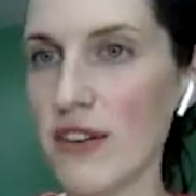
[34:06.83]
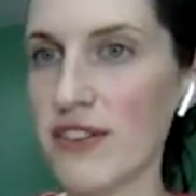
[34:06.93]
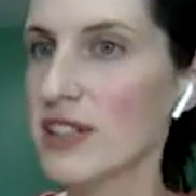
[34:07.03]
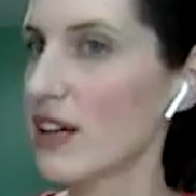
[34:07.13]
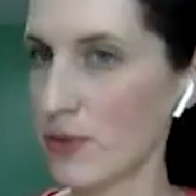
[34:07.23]

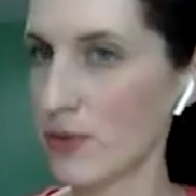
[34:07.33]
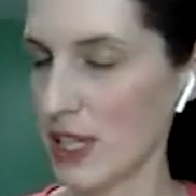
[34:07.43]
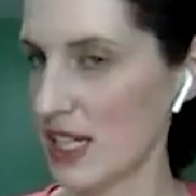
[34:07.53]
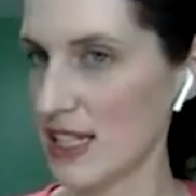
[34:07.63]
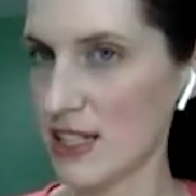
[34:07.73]
if a loved
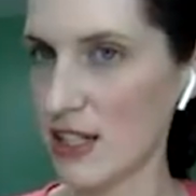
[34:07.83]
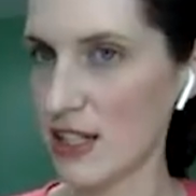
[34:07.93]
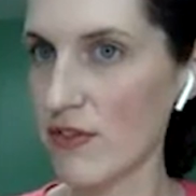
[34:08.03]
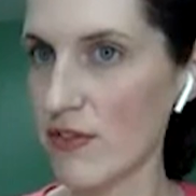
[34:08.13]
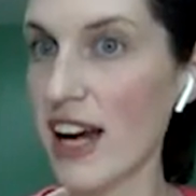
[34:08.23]
one needs to
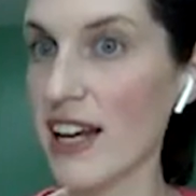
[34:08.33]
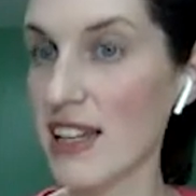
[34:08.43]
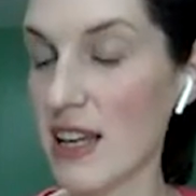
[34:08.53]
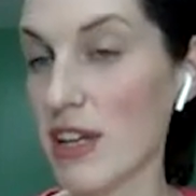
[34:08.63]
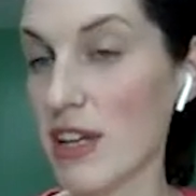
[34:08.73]
find them,